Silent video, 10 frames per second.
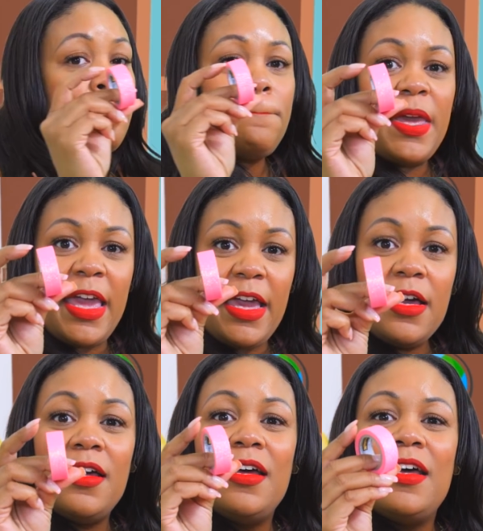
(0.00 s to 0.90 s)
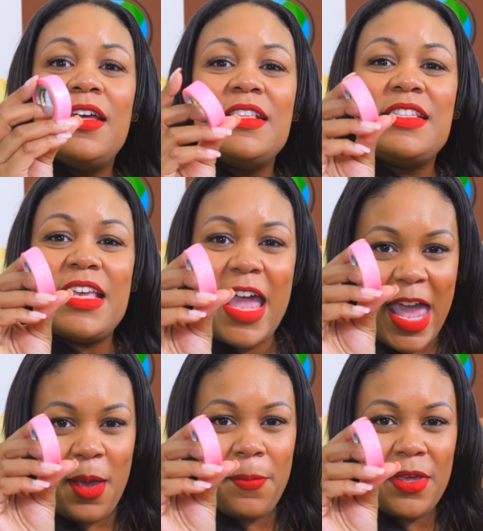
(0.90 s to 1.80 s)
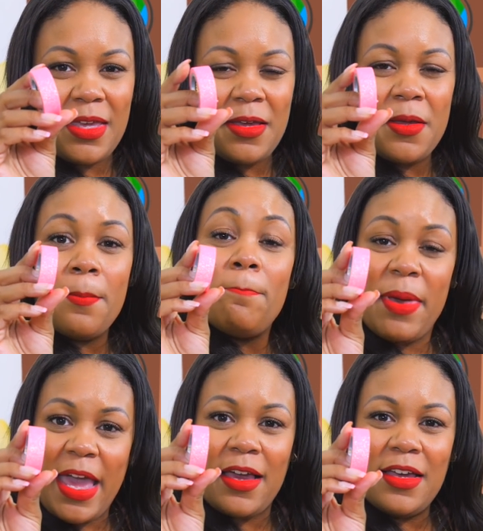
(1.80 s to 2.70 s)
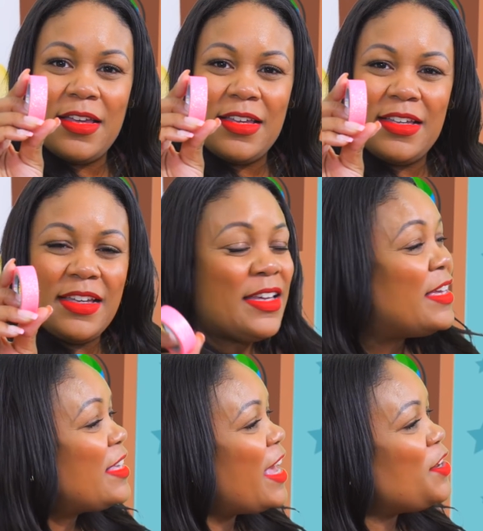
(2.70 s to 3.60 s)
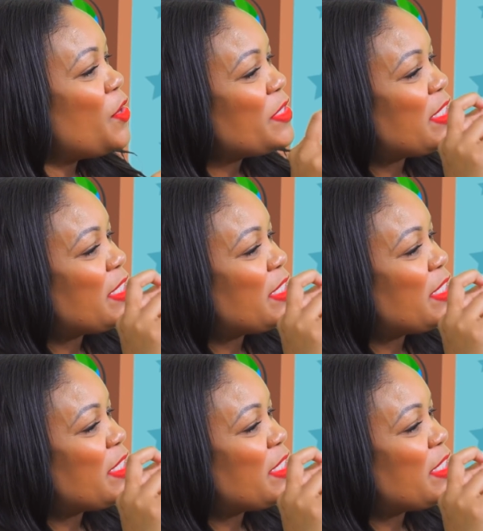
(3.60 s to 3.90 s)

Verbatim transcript: Pink tape. Pink. Can you